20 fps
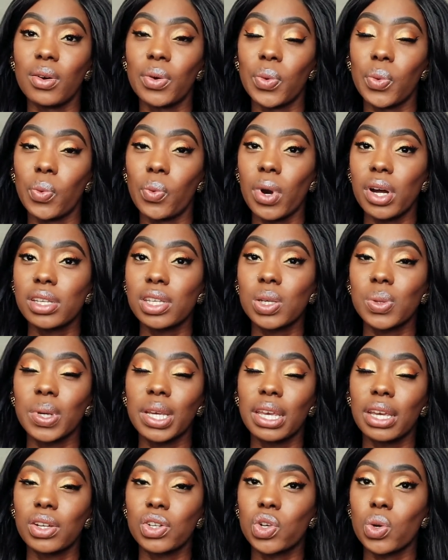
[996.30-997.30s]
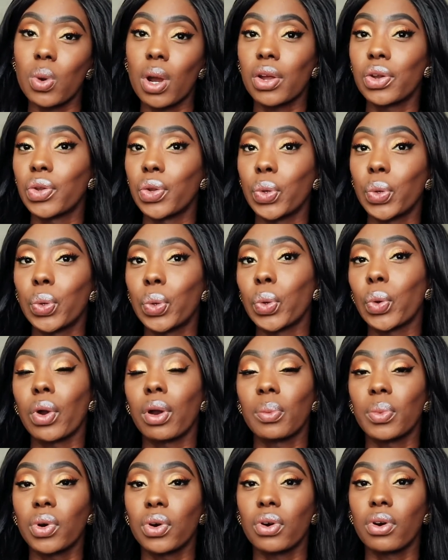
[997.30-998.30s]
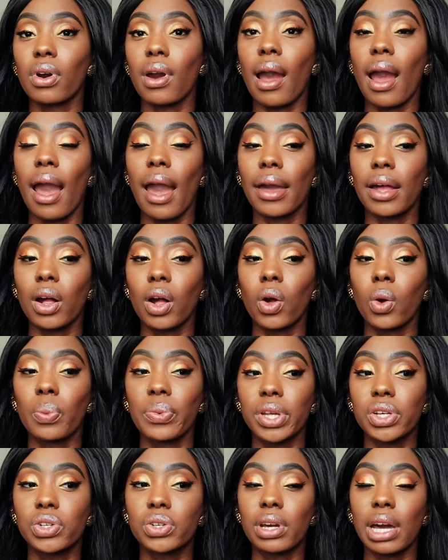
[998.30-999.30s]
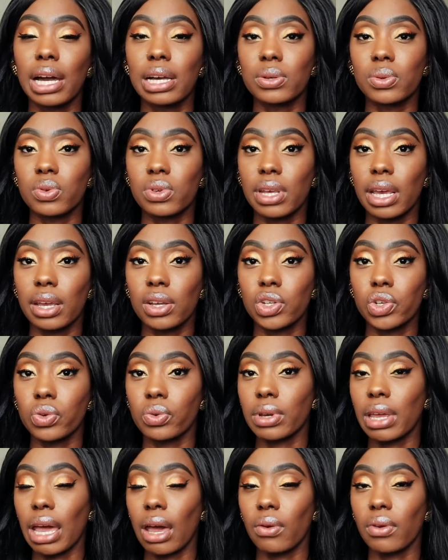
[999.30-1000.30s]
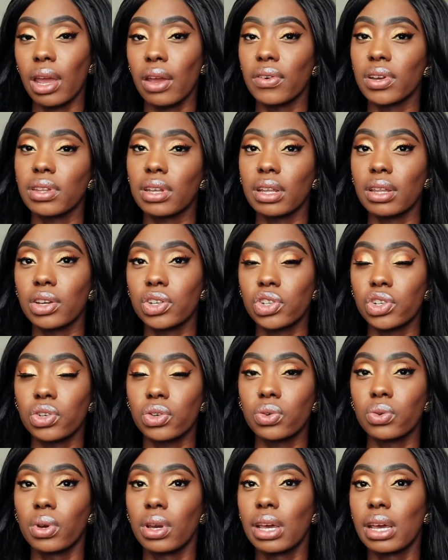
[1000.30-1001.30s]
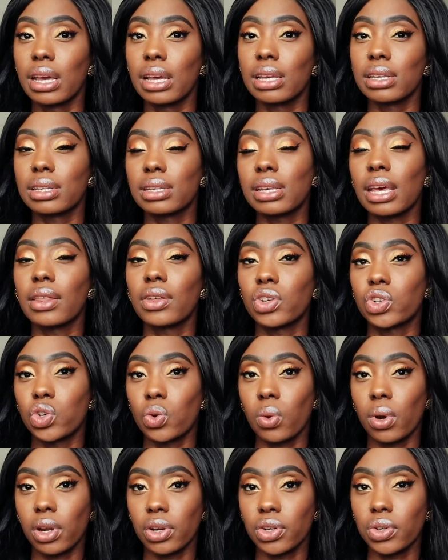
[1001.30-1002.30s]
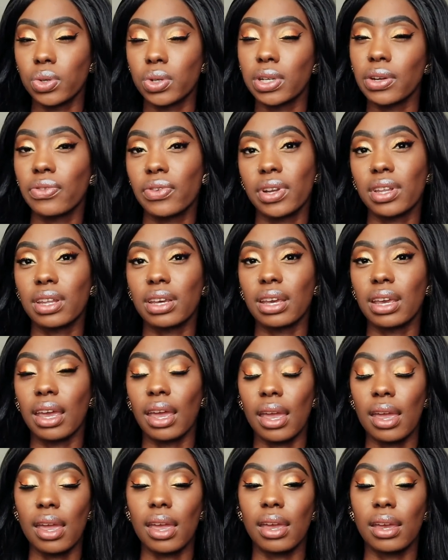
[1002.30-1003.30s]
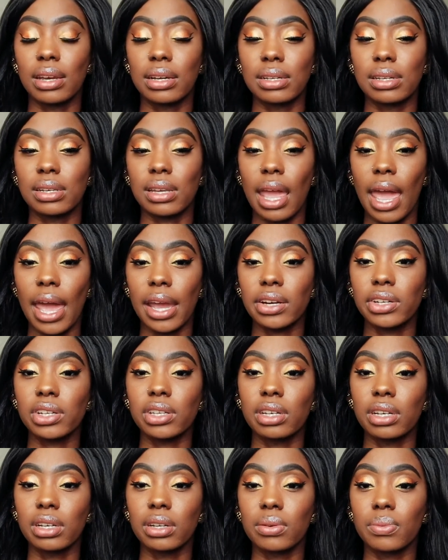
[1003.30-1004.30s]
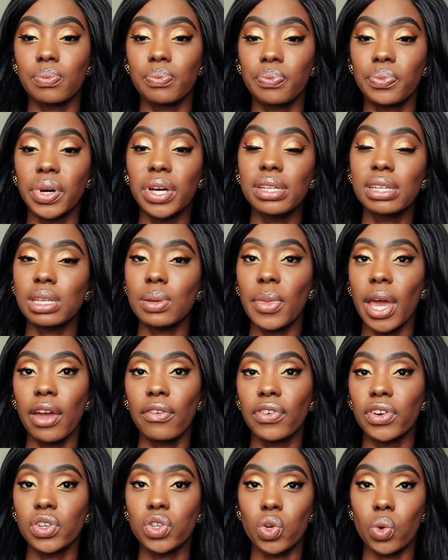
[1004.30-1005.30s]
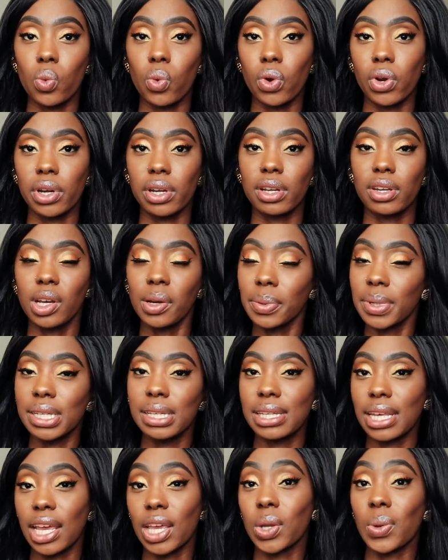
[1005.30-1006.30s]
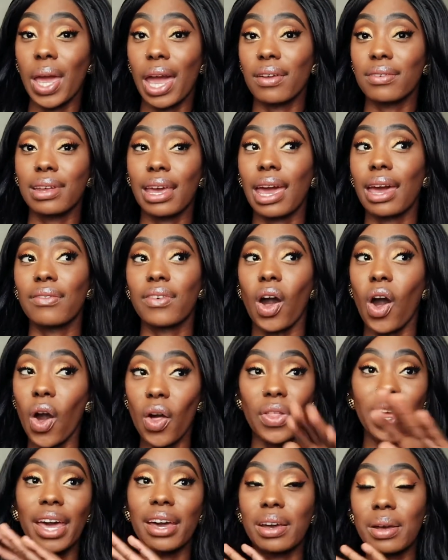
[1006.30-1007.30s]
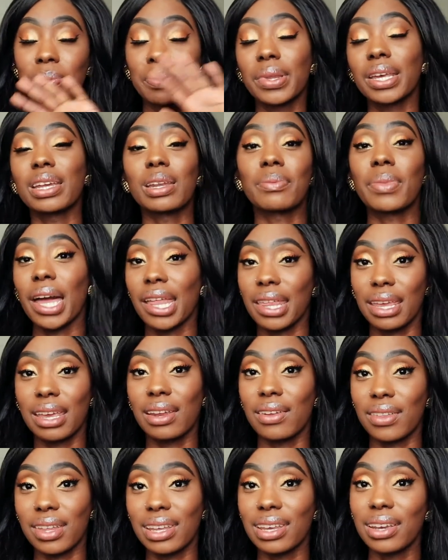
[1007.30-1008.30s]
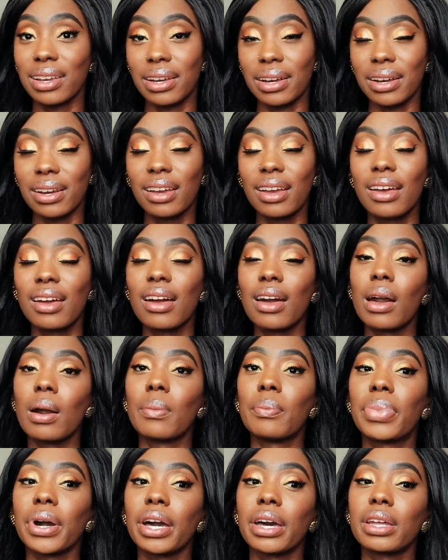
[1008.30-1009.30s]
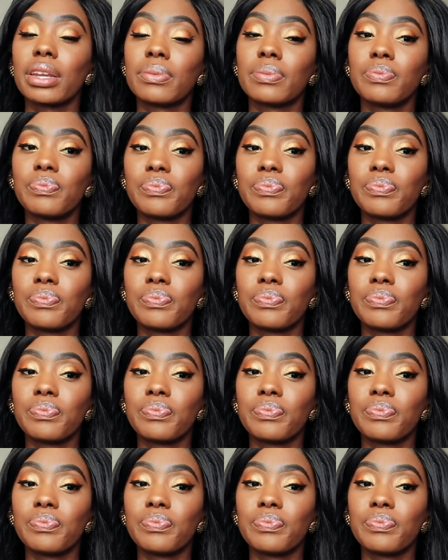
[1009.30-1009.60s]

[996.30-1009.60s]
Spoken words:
once we get to our new normal, I hope that you guys will take into account everything that you said that you want to do differently and actually put some effort toward it. Nobody's saying you have to have all that completed by the end of the year, but